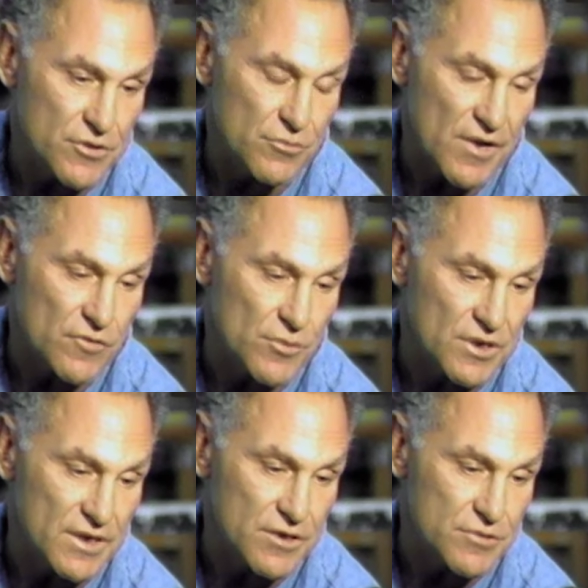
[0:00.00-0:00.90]
You have to
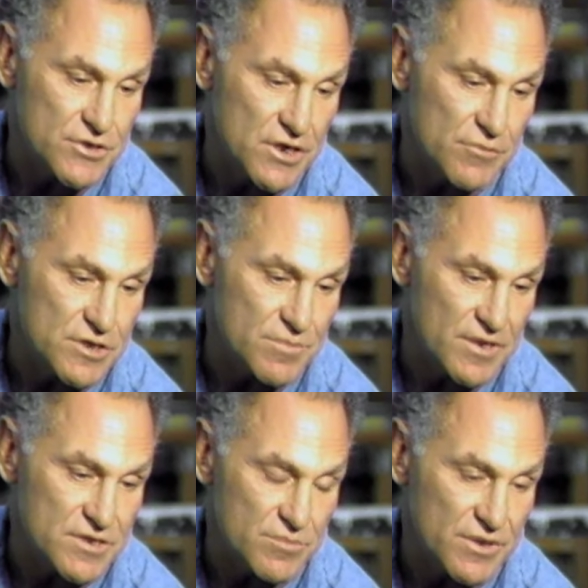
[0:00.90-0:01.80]
relinquish any
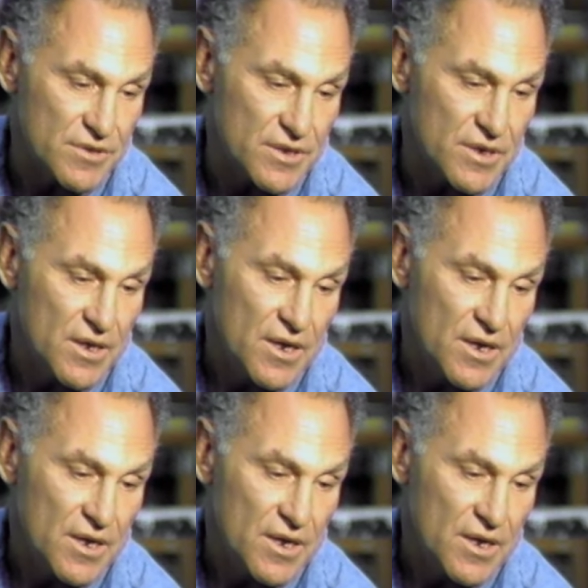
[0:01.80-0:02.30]
responsibility.